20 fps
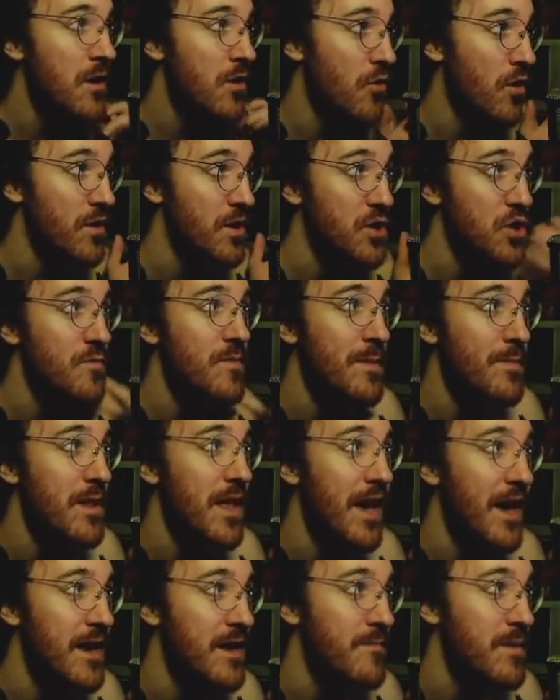who are the 2
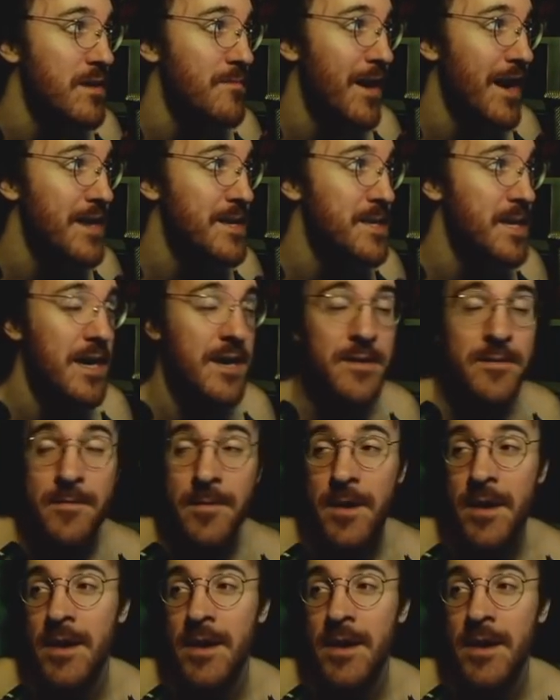people ahead of me by a second.